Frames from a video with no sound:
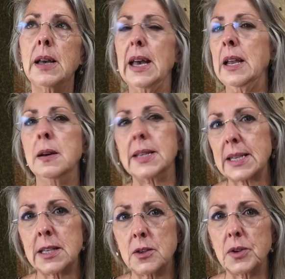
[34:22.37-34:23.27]
And I was
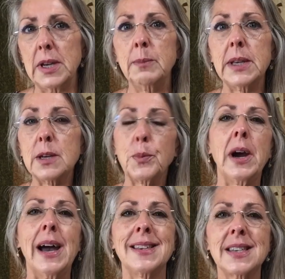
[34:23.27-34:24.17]
extremely
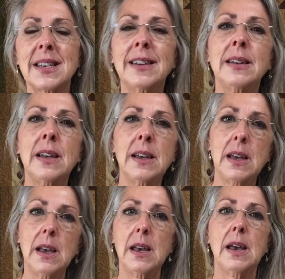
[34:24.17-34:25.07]
depressed.
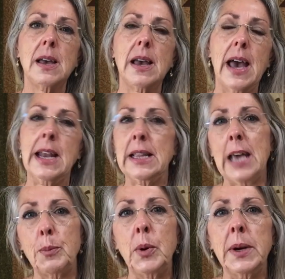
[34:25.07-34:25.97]
And at
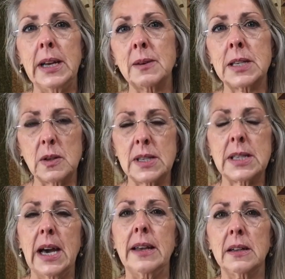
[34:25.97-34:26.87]
that point I was
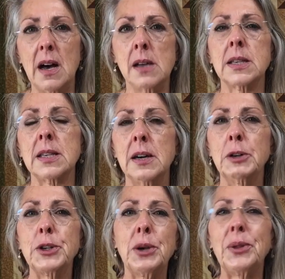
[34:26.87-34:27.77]
suicidal also.
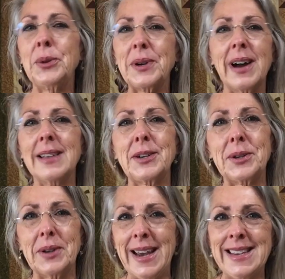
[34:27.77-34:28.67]
So through God's
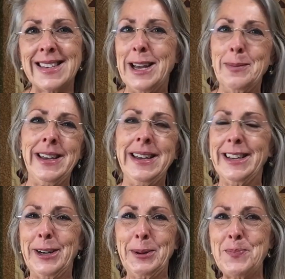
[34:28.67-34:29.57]
grace, I'm
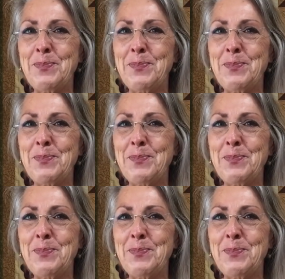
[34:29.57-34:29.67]
here.